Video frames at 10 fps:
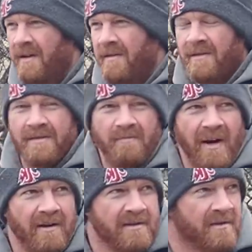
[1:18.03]
The
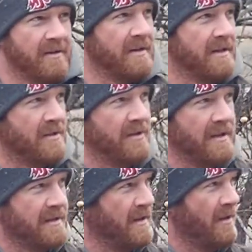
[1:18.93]
bears are in these
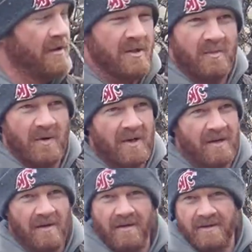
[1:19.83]
trees all
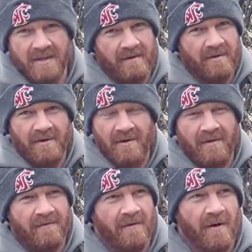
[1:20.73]
spring, all summer, and all
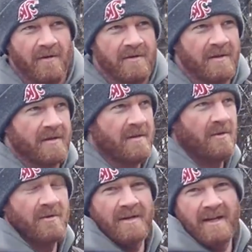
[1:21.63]
fall, just
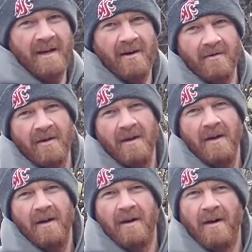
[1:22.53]
going to town,
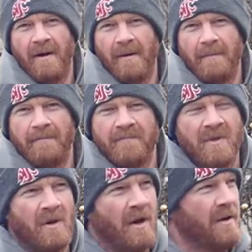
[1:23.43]

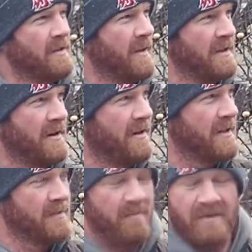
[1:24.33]
especially on
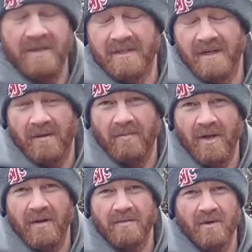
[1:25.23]
these
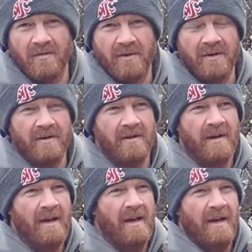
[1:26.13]
plums over here.
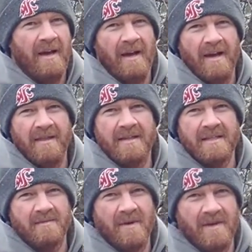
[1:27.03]
And this
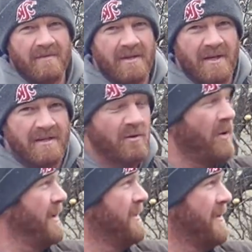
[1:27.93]
has been just
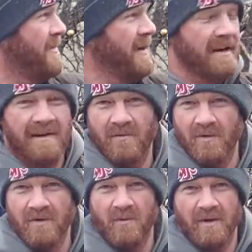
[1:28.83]
quite the thicket, and
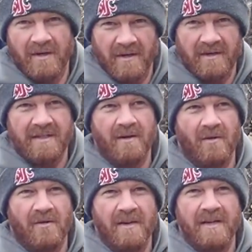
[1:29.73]
we're working on still
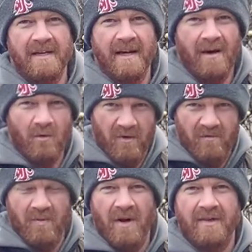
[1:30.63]
thinning it out.
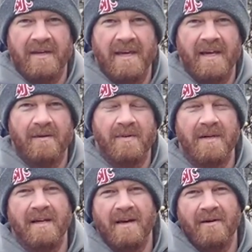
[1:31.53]
We've brought the canopy
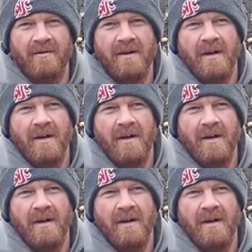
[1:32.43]
down.